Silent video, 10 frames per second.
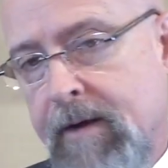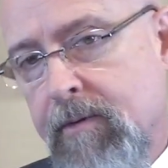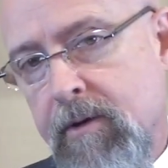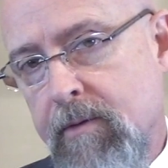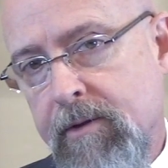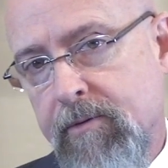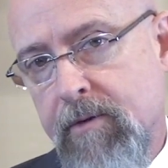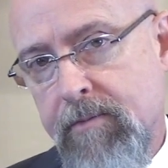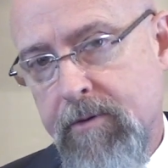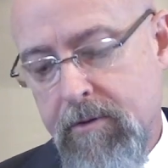when you read the
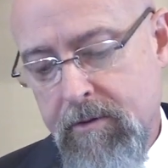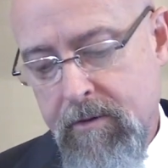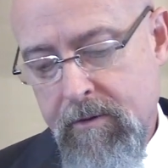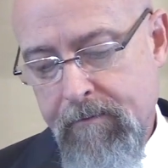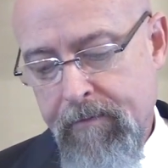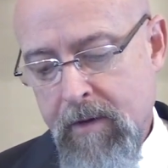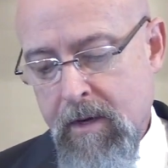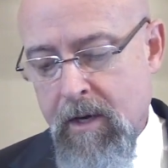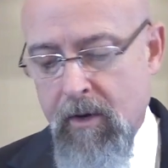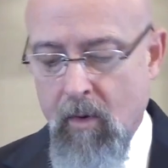scriptures.
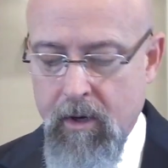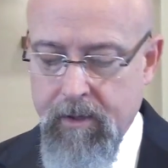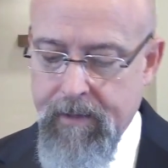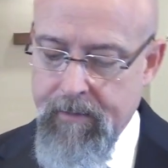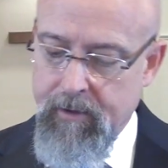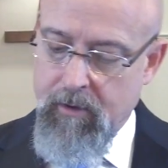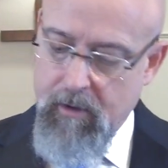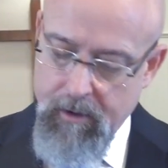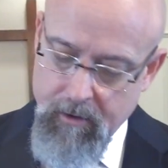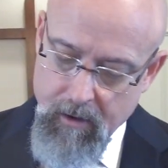In order to be
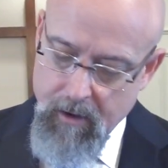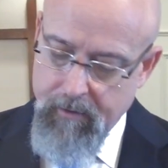mature and grow,